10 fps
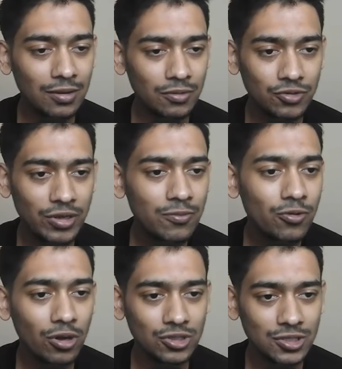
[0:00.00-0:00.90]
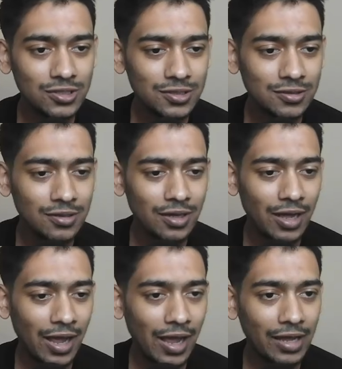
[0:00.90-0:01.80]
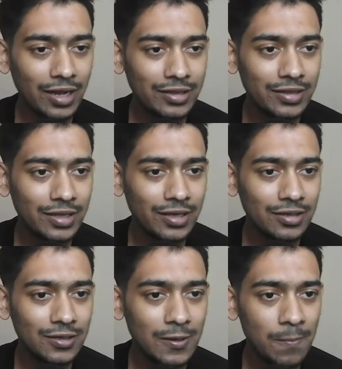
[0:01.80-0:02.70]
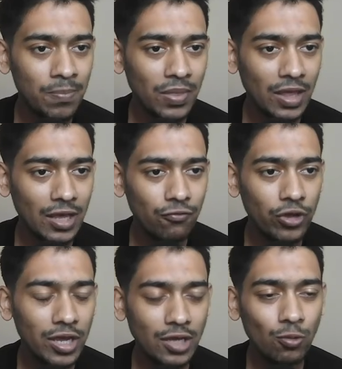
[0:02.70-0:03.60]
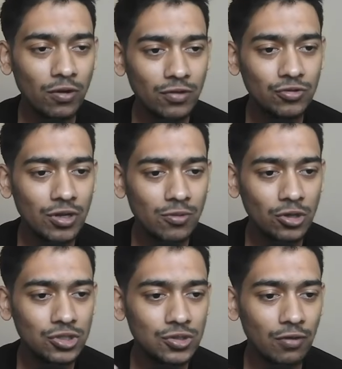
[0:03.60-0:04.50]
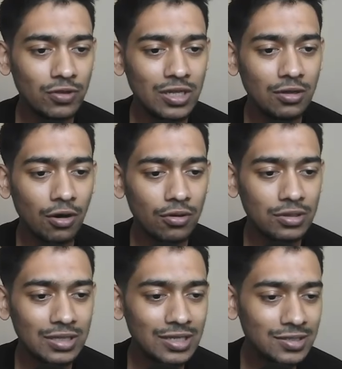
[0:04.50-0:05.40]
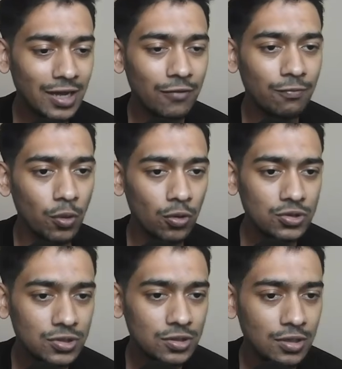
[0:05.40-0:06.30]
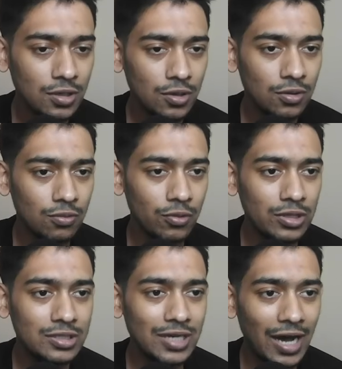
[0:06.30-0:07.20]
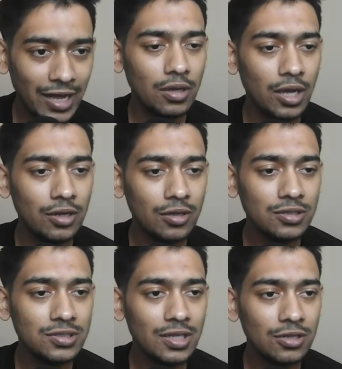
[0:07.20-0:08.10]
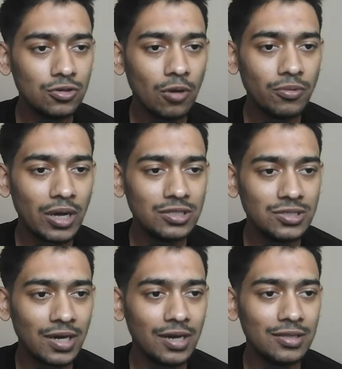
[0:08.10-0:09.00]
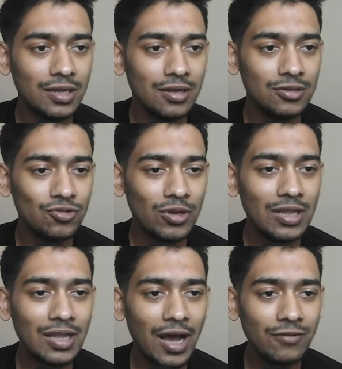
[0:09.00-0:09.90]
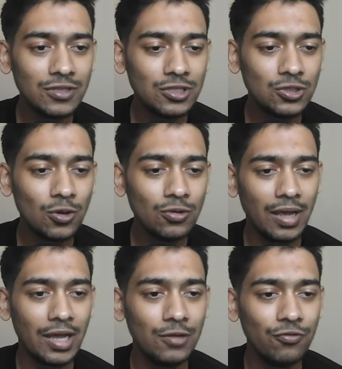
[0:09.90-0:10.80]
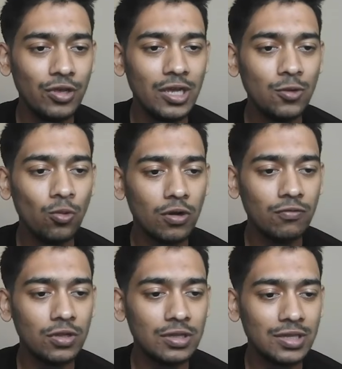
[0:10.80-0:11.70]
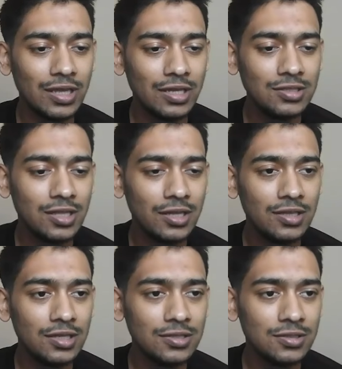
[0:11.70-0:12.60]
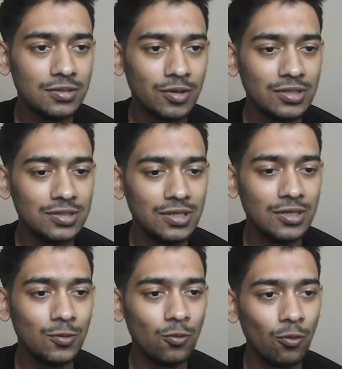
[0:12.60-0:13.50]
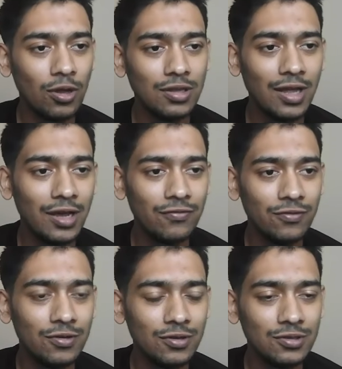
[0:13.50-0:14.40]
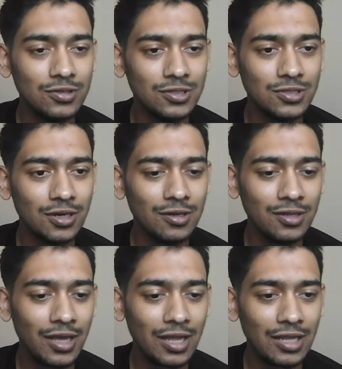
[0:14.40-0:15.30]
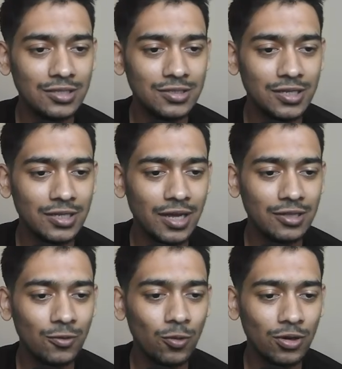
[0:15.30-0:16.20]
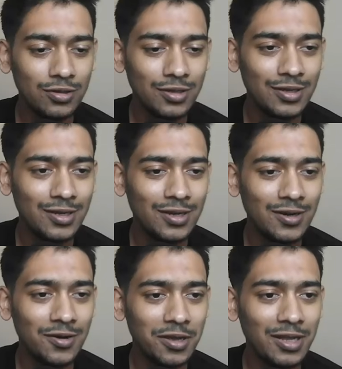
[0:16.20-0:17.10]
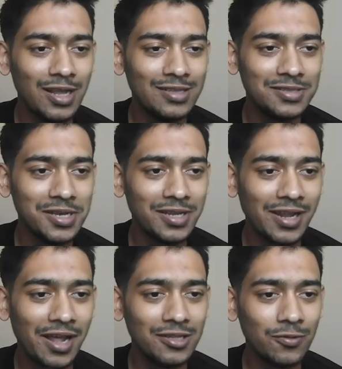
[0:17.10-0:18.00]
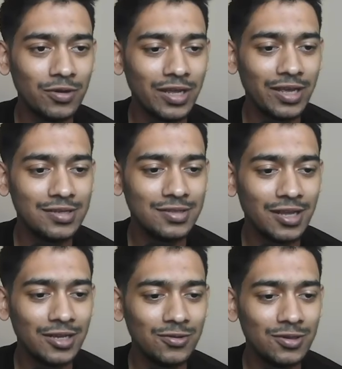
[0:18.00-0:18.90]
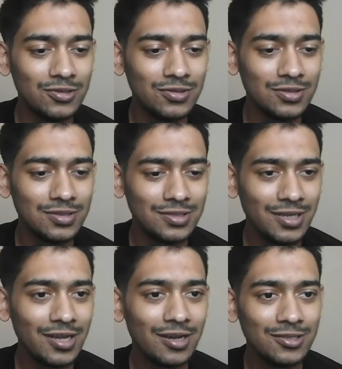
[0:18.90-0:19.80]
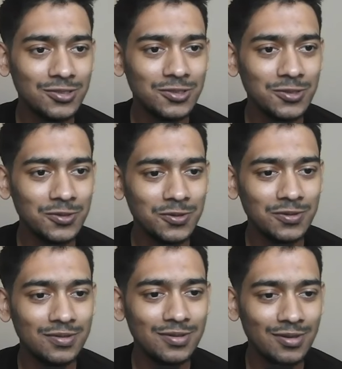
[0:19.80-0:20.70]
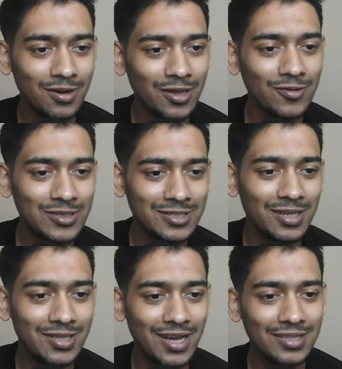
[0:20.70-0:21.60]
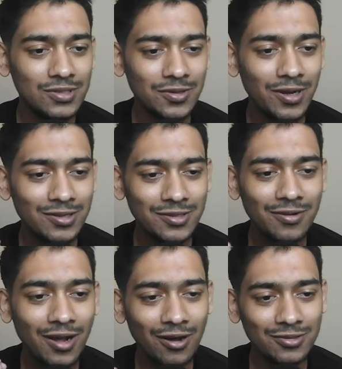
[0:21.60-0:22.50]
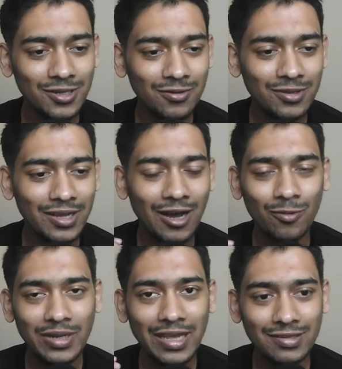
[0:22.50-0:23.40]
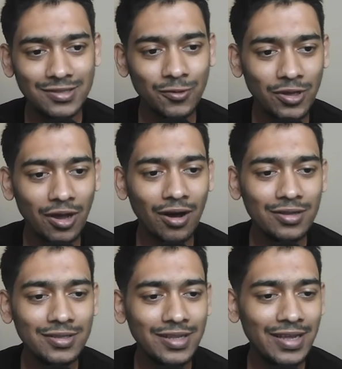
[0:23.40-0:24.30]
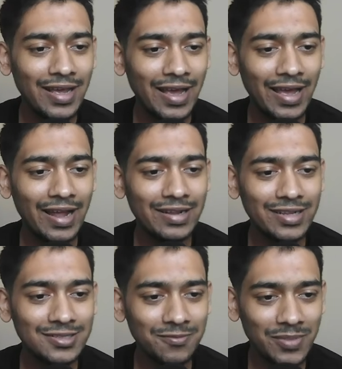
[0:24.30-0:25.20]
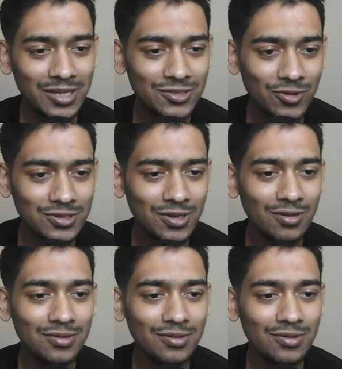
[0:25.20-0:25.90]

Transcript: tree branches. And I think if we hit one of the tree branches of these kind of boats, will die. And I can see at the top right side there are 3 lives it shows, and if we hit one of the things like this, you can see 1 life just done. And let's just hit another one. Okay, let's hit another one. I guess like it will say us to restart that. So here's our countdown, like how many hills have we got, and that's the best result.